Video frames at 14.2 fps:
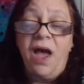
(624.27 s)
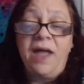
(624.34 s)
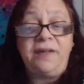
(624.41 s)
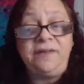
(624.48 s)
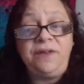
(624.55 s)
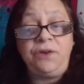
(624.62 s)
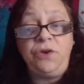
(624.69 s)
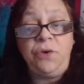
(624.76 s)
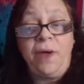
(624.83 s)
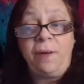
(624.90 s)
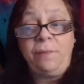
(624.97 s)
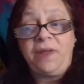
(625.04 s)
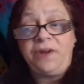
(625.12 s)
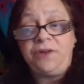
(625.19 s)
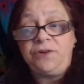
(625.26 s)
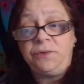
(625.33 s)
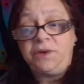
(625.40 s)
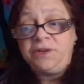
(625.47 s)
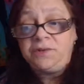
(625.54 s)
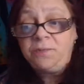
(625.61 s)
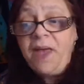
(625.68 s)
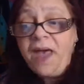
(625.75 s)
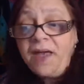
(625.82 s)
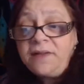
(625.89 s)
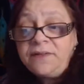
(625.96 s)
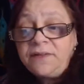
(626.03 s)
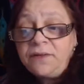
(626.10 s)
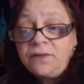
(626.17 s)
I can tell you how many to
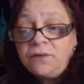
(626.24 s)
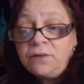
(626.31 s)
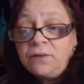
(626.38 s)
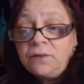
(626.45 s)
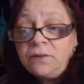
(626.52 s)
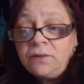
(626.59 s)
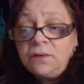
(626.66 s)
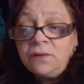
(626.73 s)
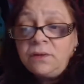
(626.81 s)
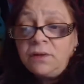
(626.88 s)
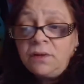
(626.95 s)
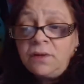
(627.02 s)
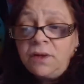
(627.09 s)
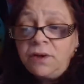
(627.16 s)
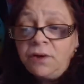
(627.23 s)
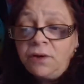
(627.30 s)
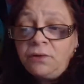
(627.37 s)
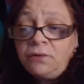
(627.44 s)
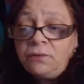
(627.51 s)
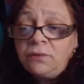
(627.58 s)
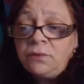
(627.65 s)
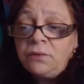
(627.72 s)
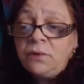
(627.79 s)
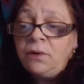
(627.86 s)
expect, you know.